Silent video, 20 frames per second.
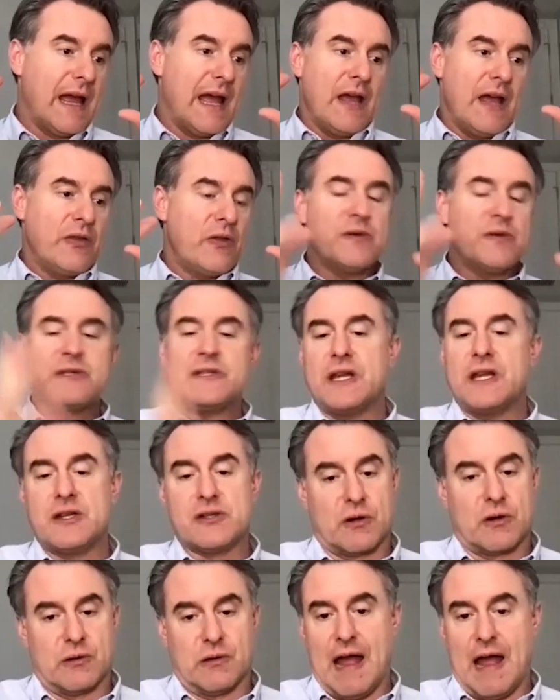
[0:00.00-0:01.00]
those things
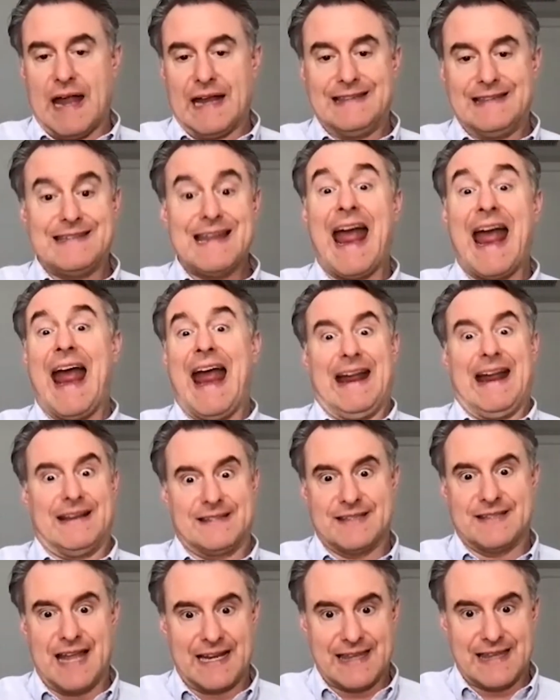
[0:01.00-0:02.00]
are like
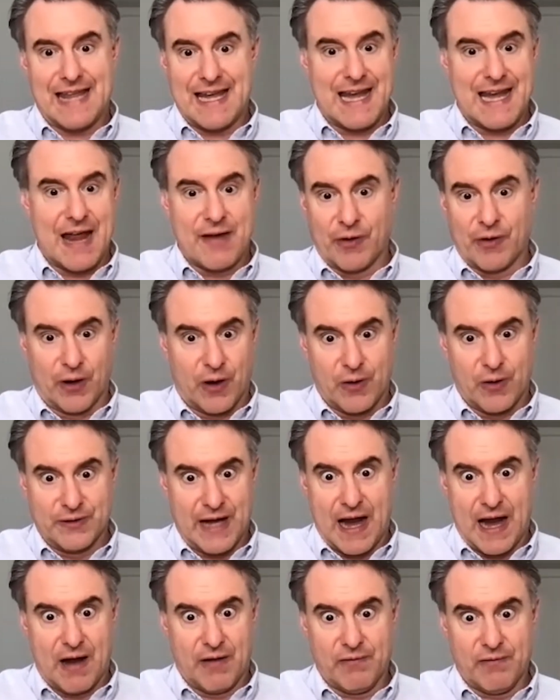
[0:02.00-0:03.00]
tanks, they never go
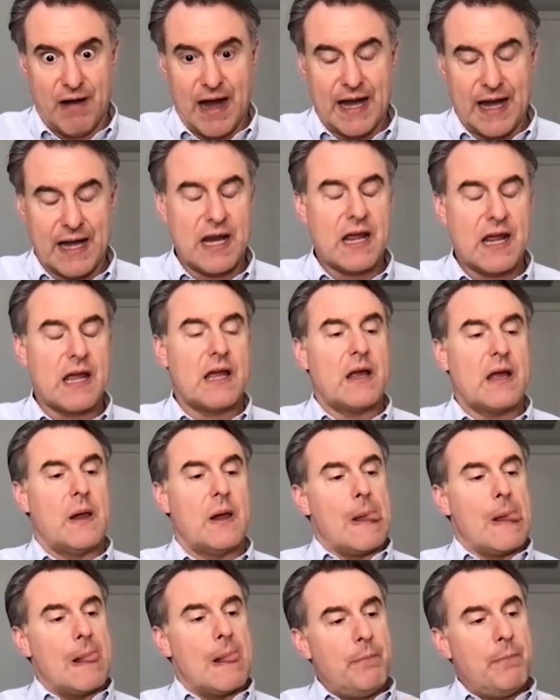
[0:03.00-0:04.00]
down, right?
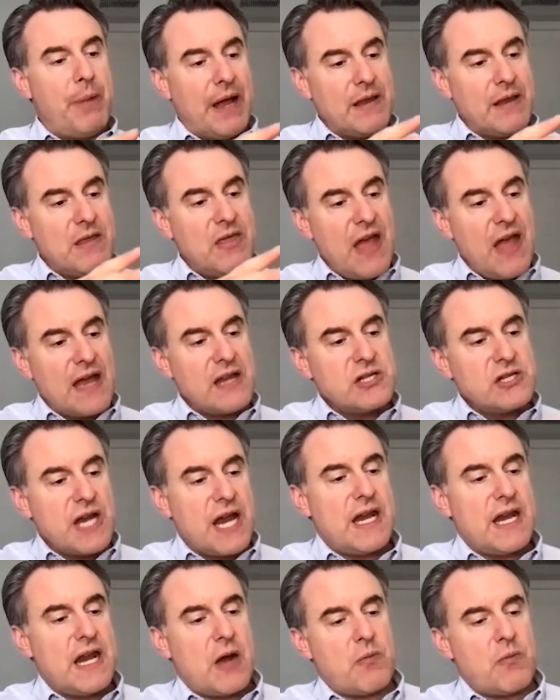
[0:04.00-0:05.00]
But then
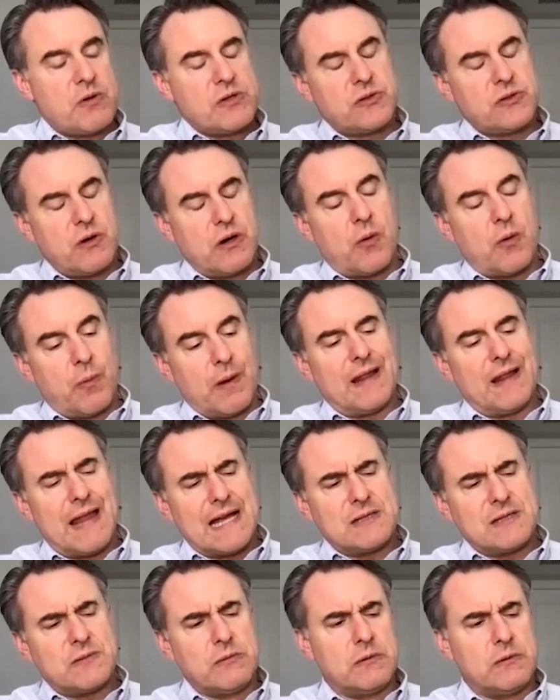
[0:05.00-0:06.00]
JD Edwards sort of
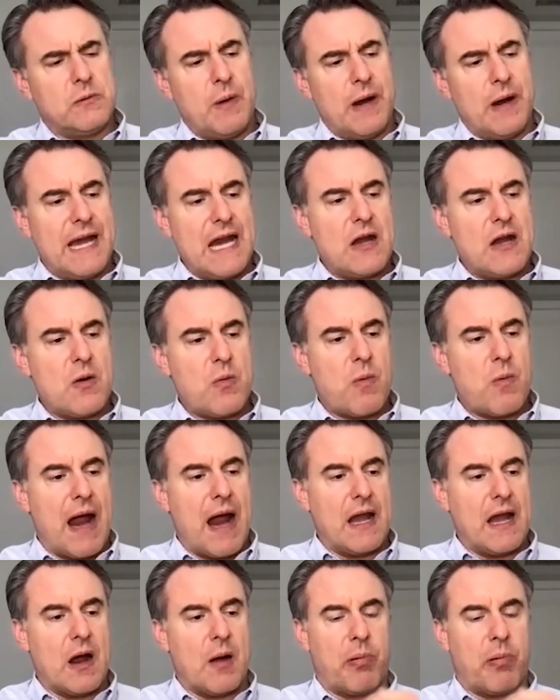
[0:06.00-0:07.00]
realized, we need to
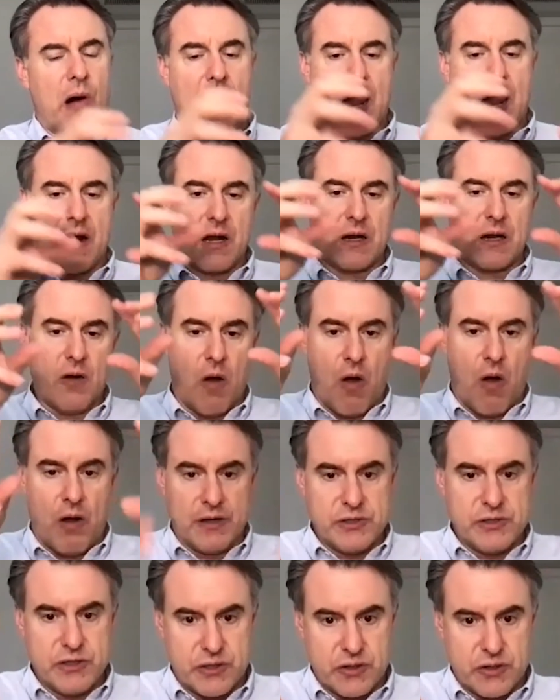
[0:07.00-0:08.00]
write a product
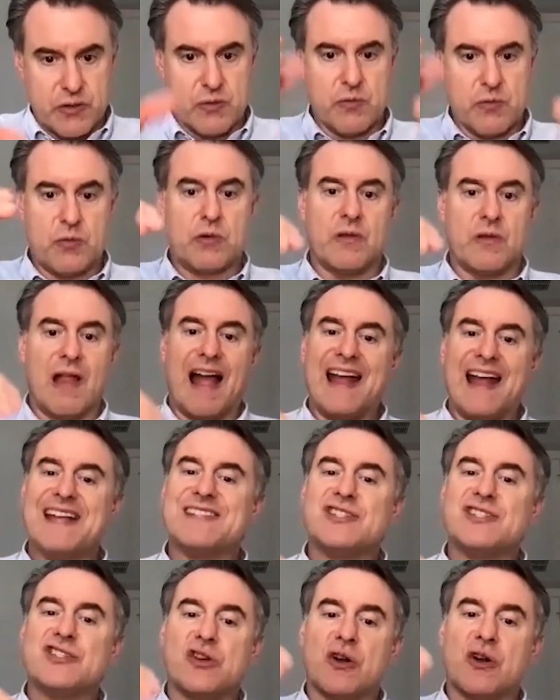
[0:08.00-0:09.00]
onto
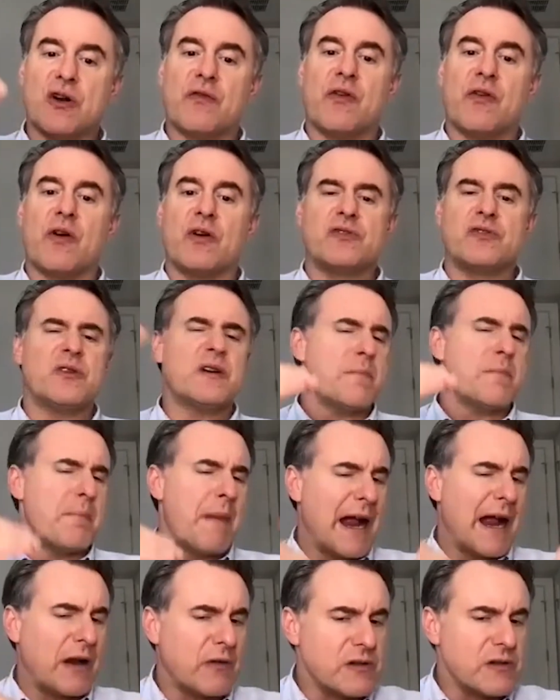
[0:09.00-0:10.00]
client server, sort of
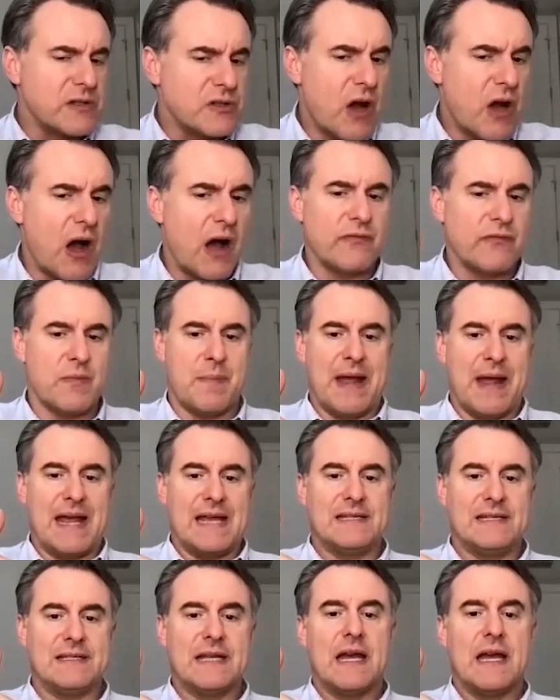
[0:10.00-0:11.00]

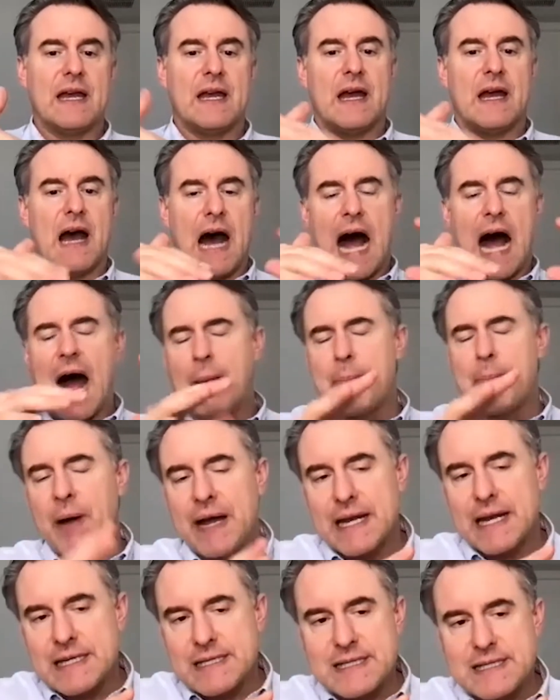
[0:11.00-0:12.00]
Microsoft-based
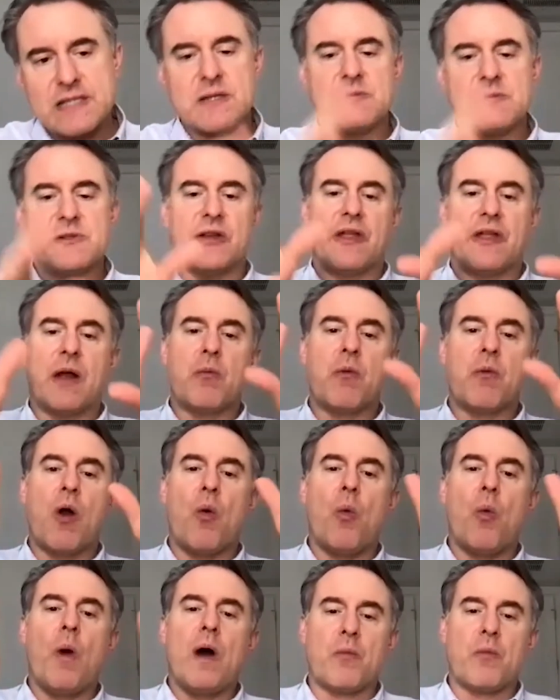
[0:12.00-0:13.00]
operating system. So they
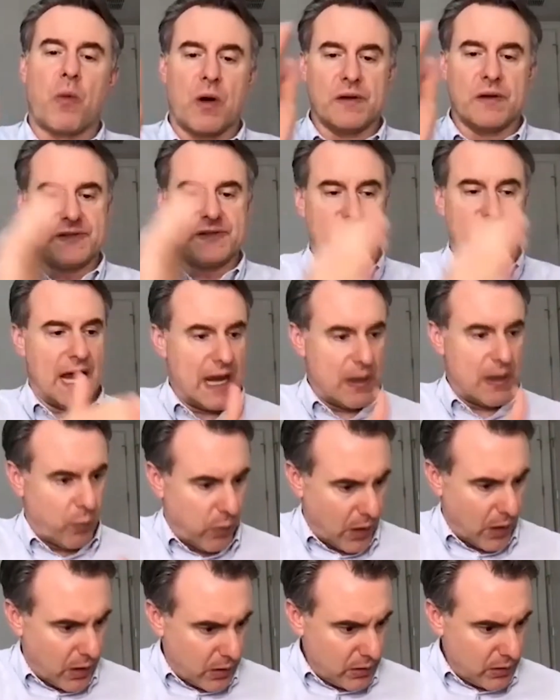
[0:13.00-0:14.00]
wrote OneWorld. So you had
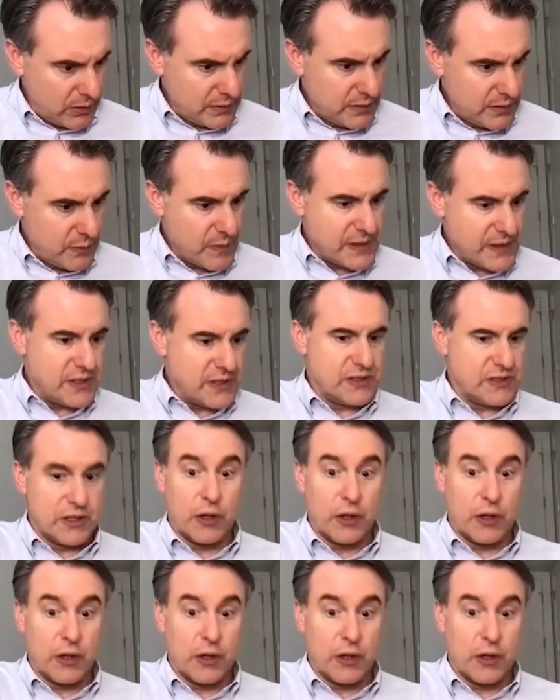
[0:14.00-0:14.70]
World, which is the